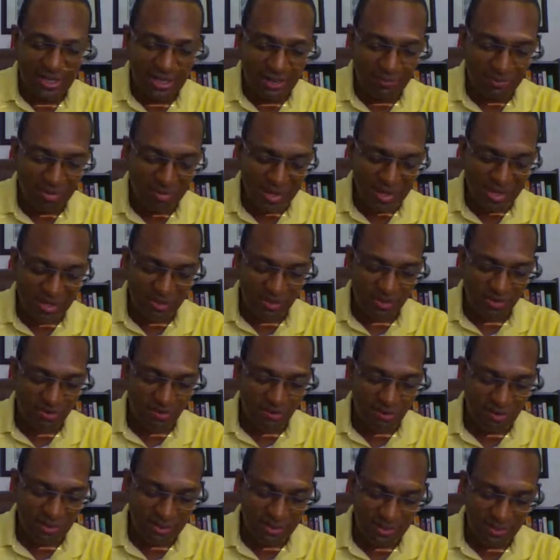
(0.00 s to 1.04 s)
Let me make a
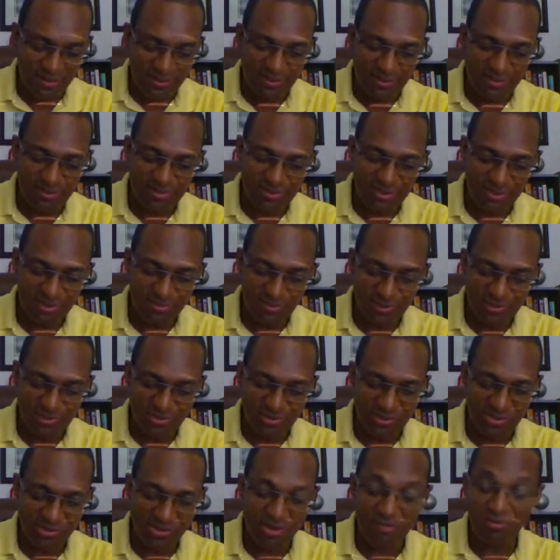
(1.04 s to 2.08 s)
call here and see what's
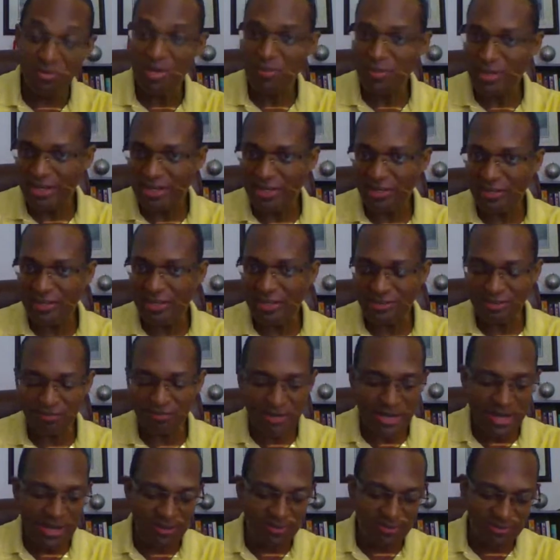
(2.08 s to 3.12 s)
going on. Maybe I can get
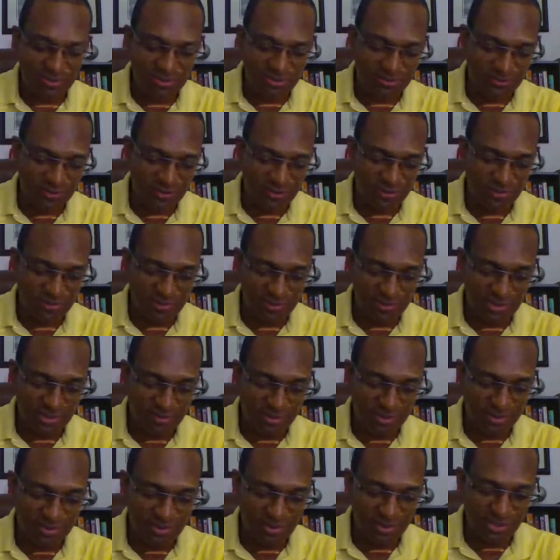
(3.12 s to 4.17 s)
some answers for us. Let
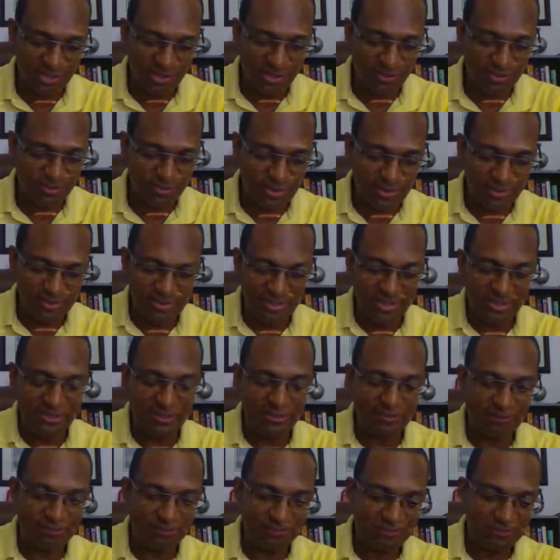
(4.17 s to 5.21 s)
me see here. 1
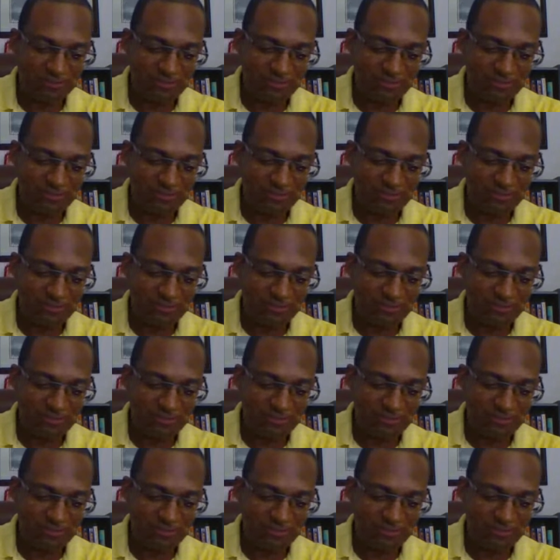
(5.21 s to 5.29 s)
second.